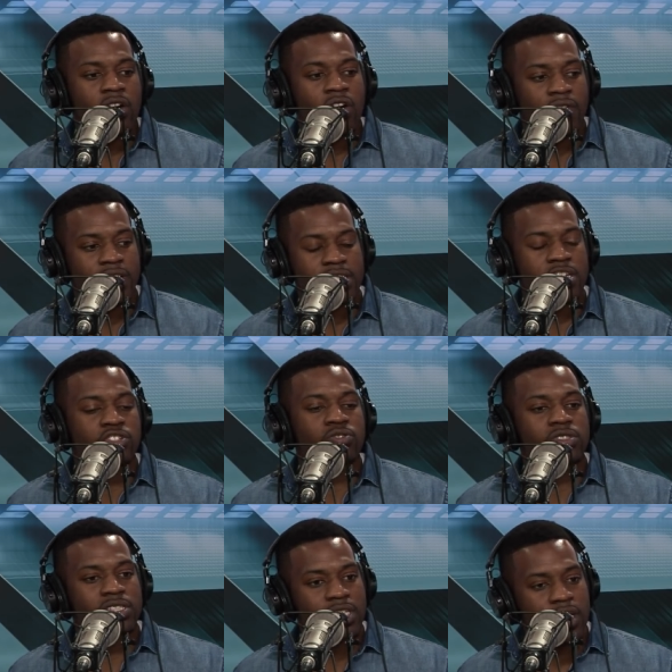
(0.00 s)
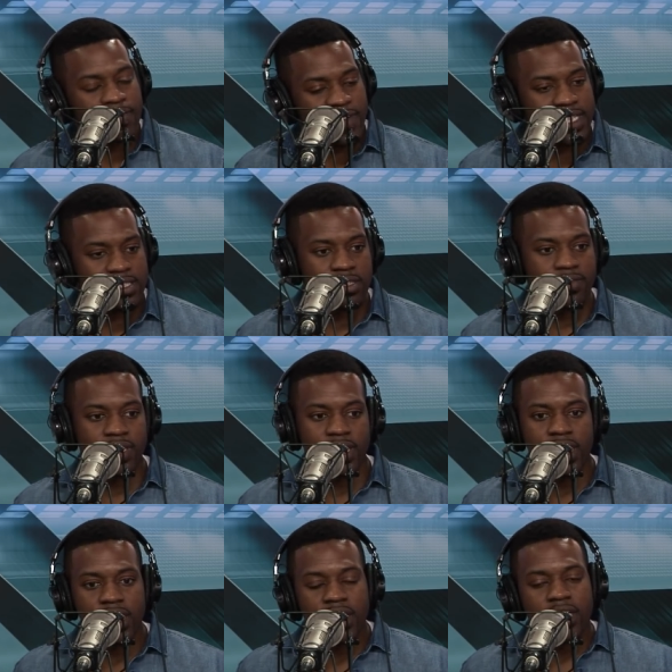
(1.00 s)
of his issues
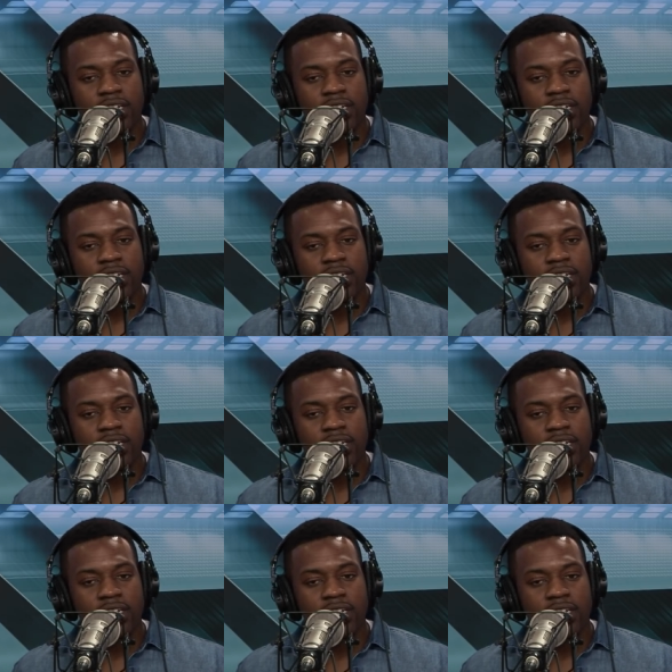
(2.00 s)
defensively.